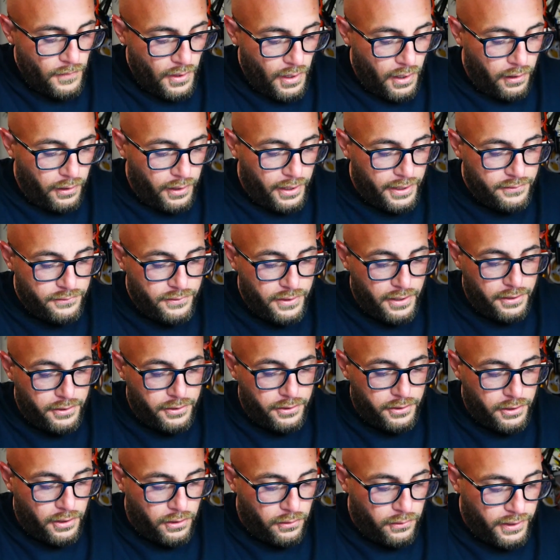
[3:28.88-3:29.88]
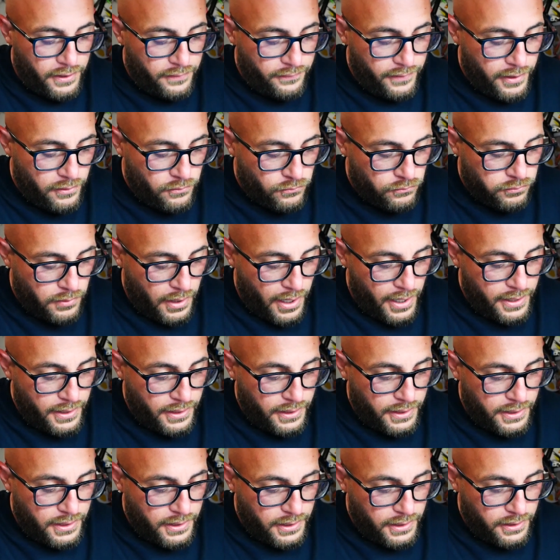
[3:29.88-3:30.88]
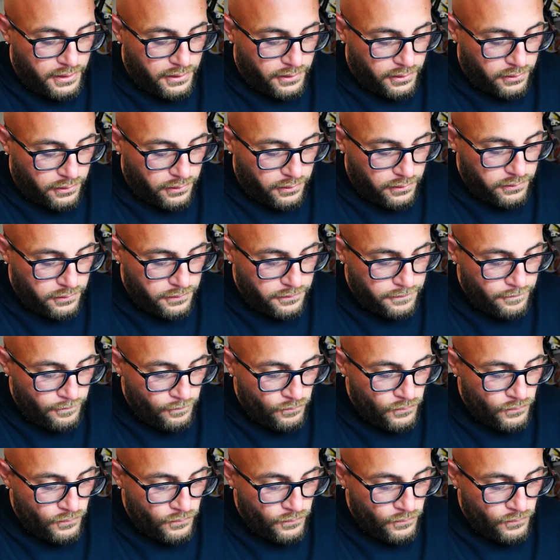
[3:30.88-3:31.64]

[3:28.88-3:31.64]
All right, there you go. And then right here